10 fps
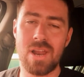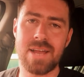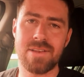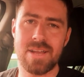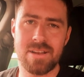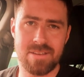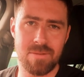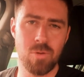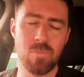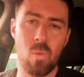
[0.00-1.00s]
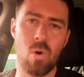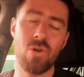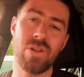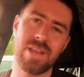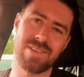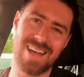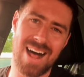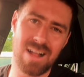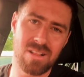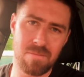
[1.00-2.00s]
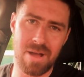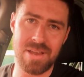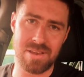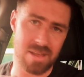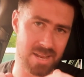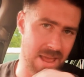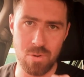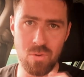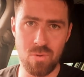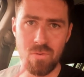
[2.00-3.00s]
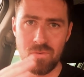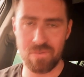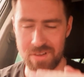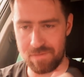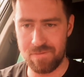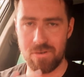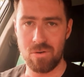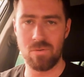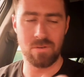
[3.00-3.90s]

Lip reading: like I said, tip number 1 is to alchemize it, move it through.